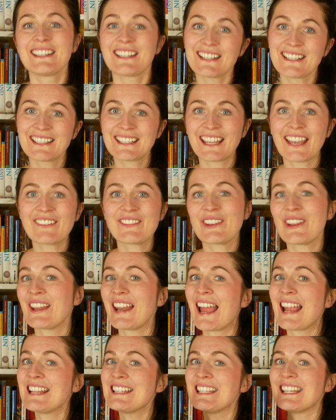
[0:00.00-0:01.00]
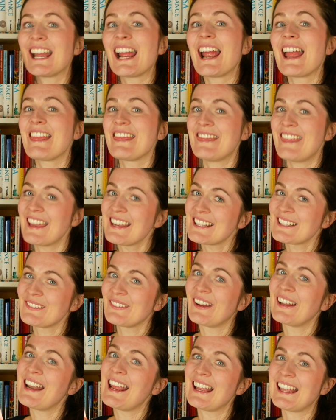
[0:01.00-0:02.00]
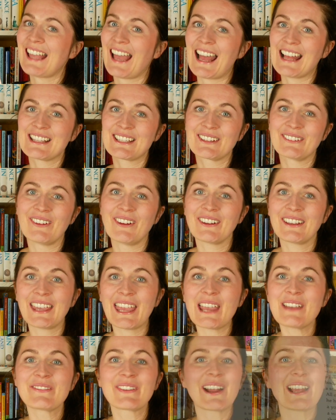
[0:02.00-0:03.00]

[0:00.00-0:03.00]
Just to give you an idea, this one, Caterwaull Caper,